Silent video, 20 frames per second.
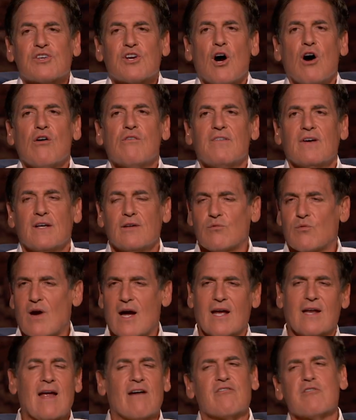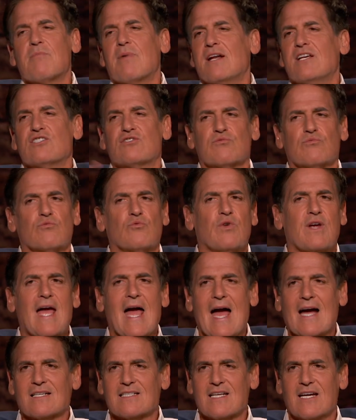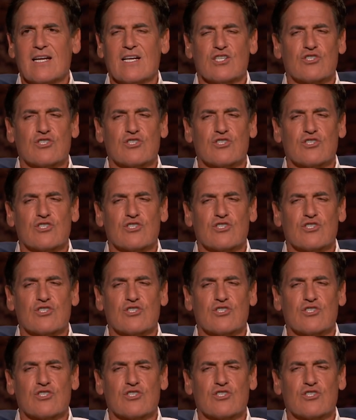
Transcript: COVID, right, everybody's reacting